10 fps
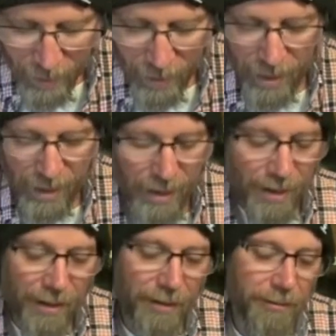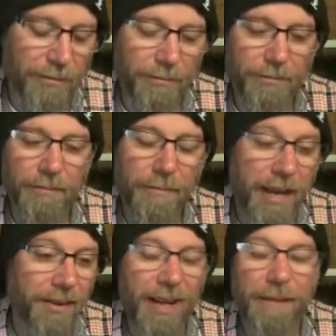uh,
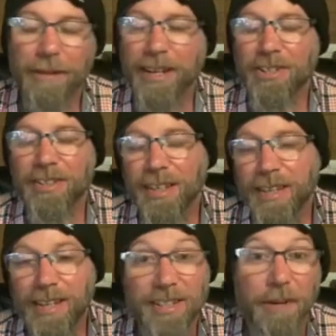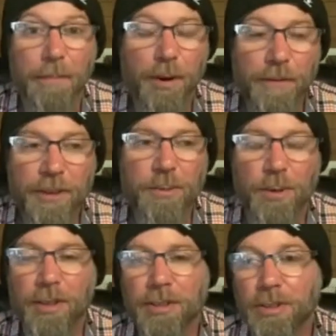medical applications, like, yes, in a perfect
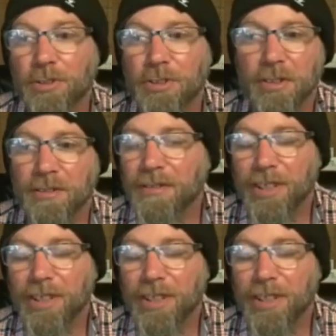world, you should,